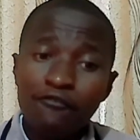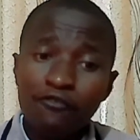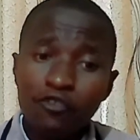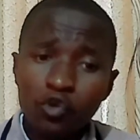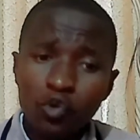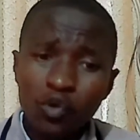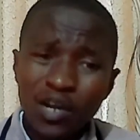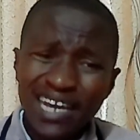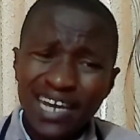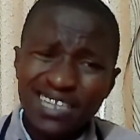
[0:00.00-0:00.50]

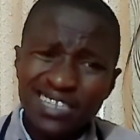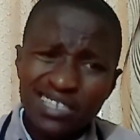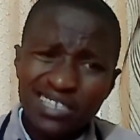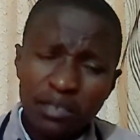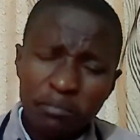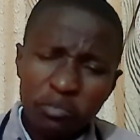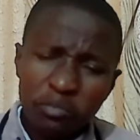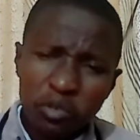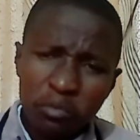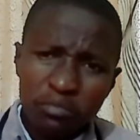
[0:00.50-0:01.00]
flu-like
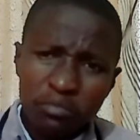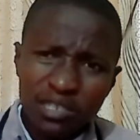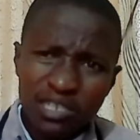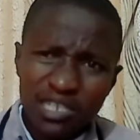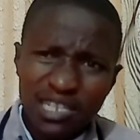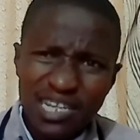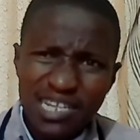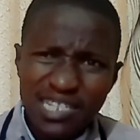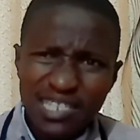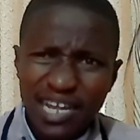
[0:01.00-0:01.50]
symptoms.
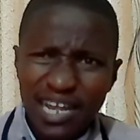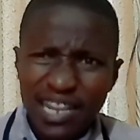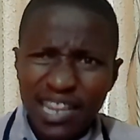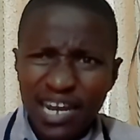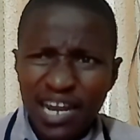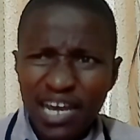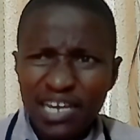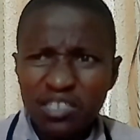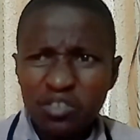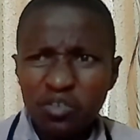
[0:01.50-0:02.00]
These are
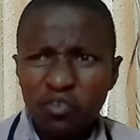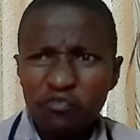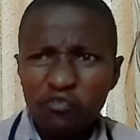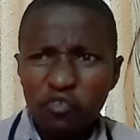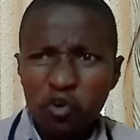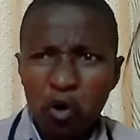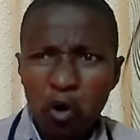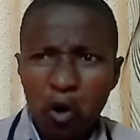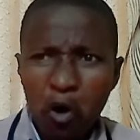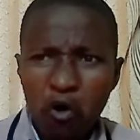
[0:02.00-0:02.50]
the likes of
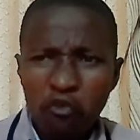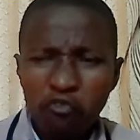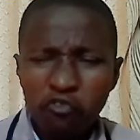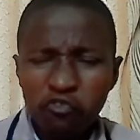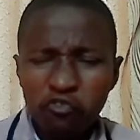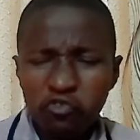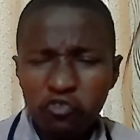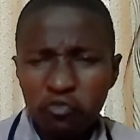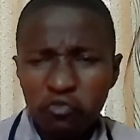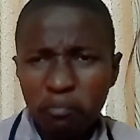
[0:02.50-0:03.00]

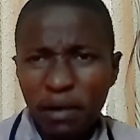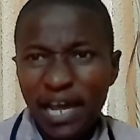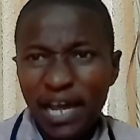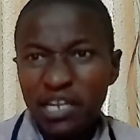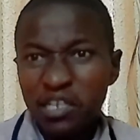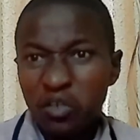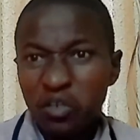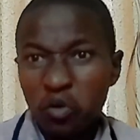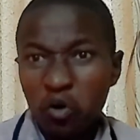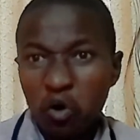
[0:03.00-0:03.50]
cough,
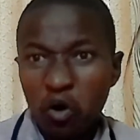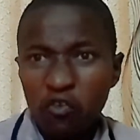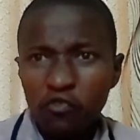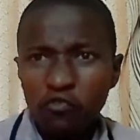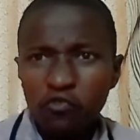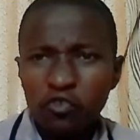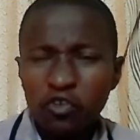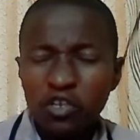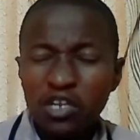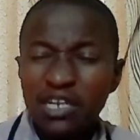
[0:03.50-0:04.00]
mild
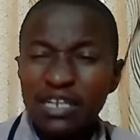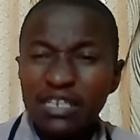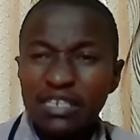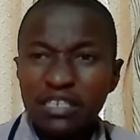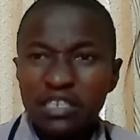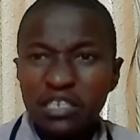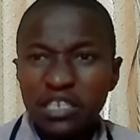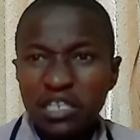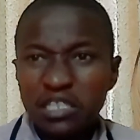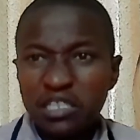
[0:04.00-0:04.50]
cough,
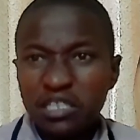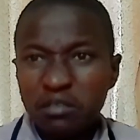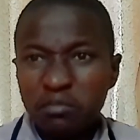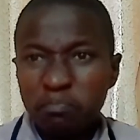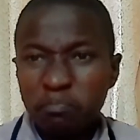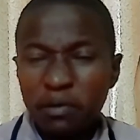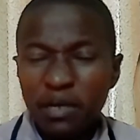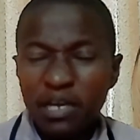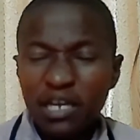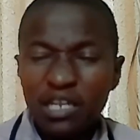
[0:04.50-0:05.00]

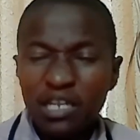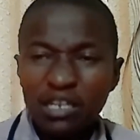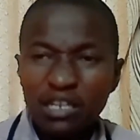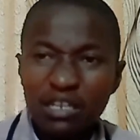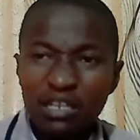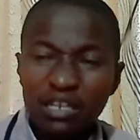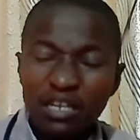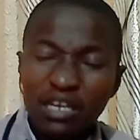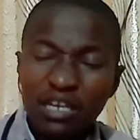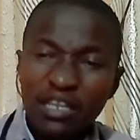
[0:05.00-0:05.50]
chest
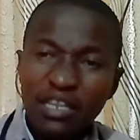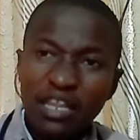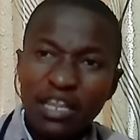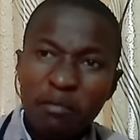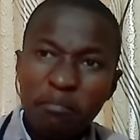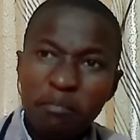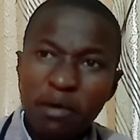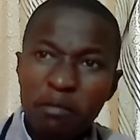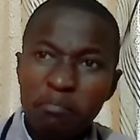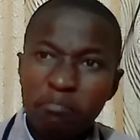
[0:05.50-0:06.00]
pain.
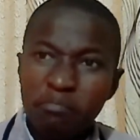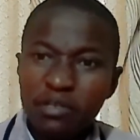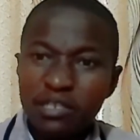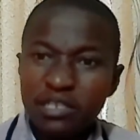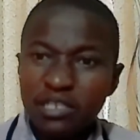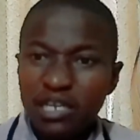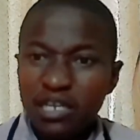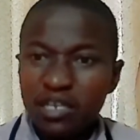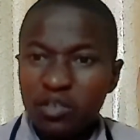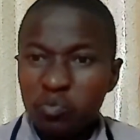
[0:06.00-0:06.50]
They may
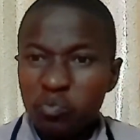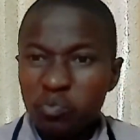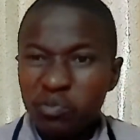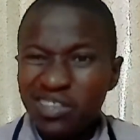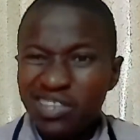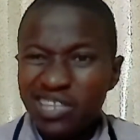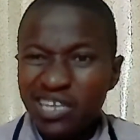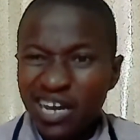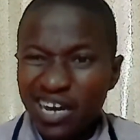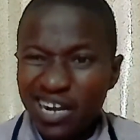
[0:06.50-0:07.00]
present
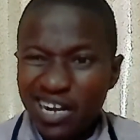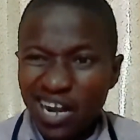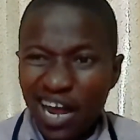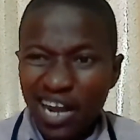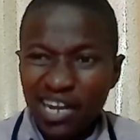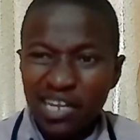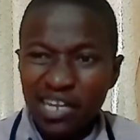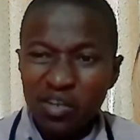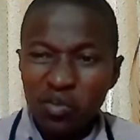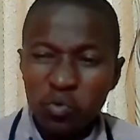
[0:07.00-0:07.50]
with
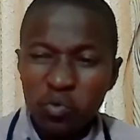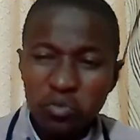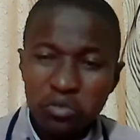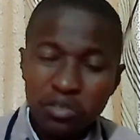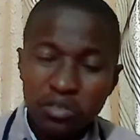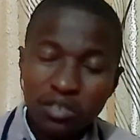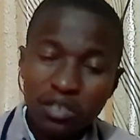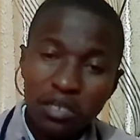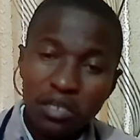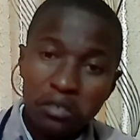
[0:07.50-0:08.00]
runny
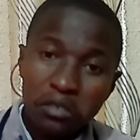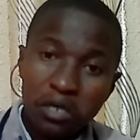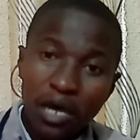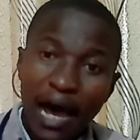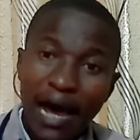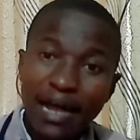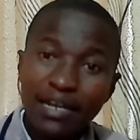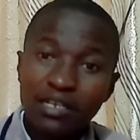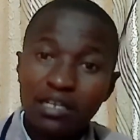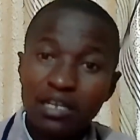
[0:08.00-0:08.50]
nose
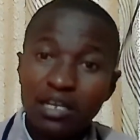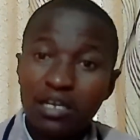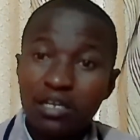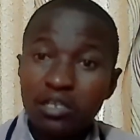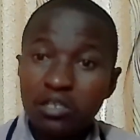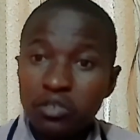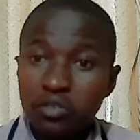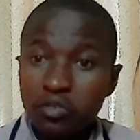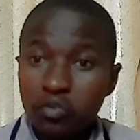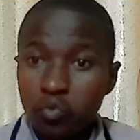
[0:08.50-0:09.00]
and
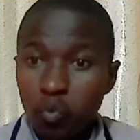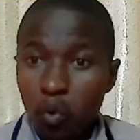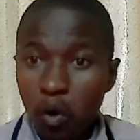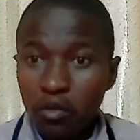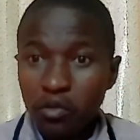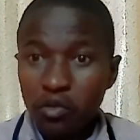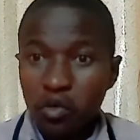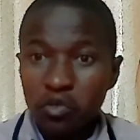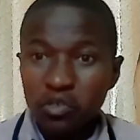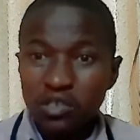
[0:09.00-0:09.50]

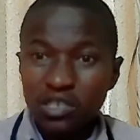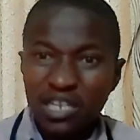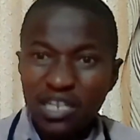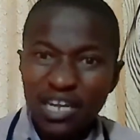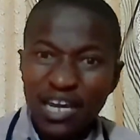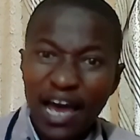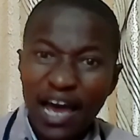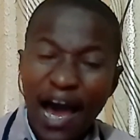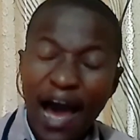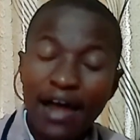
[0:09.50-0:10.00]
sore throat
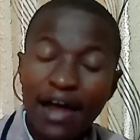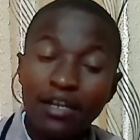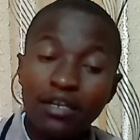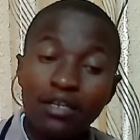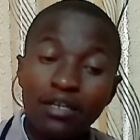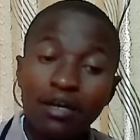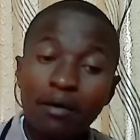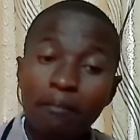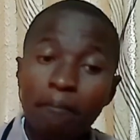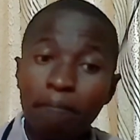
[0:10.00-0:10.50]

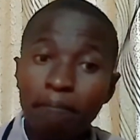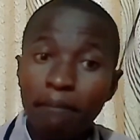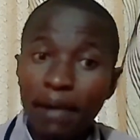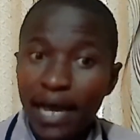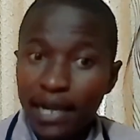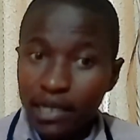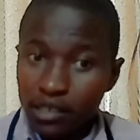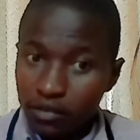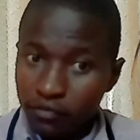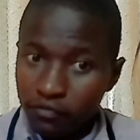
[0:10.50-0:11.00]
and
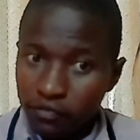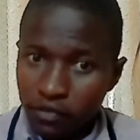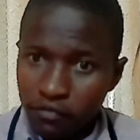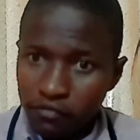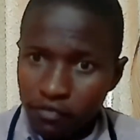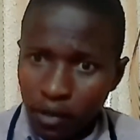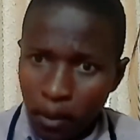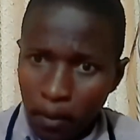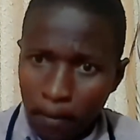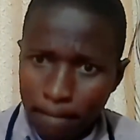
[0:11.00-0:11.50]
mild
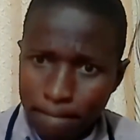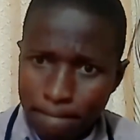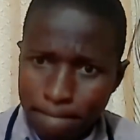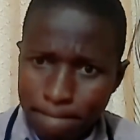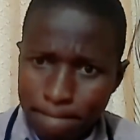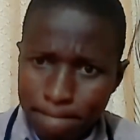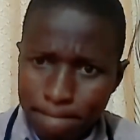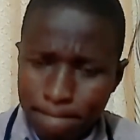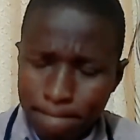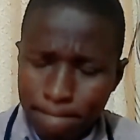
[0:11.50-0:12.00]
fever.
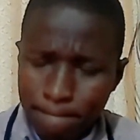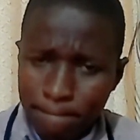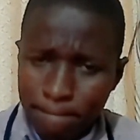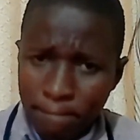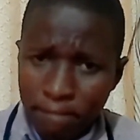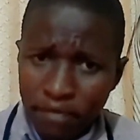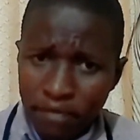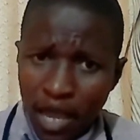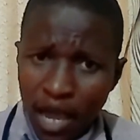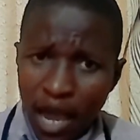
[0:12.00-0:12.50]

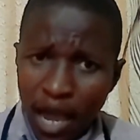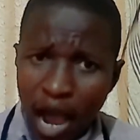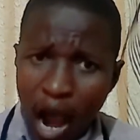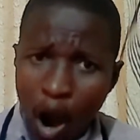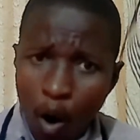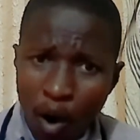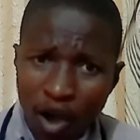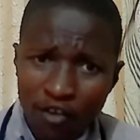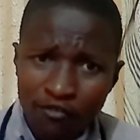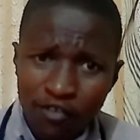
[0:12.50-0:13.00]

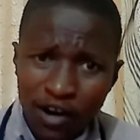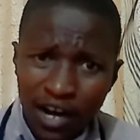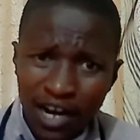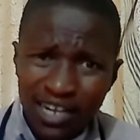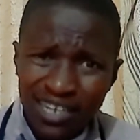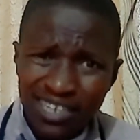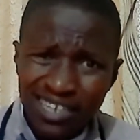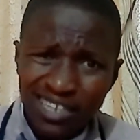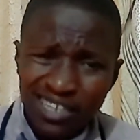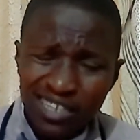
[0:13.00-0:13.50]
However,